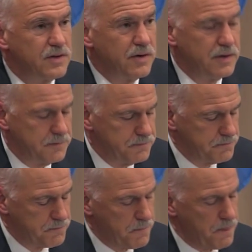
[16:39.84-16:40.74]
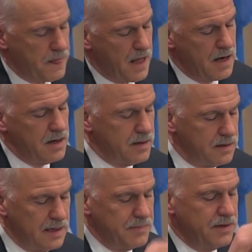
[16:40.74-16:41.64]
area.
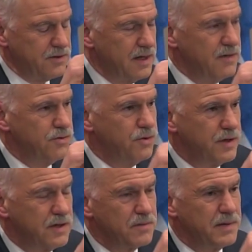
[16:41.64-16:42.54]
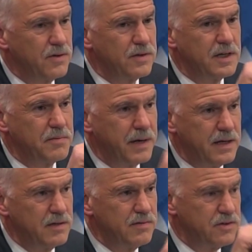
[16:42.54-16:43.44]
Let me say a few things about the
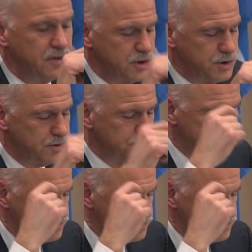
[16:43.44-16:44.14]
competitiveness issue.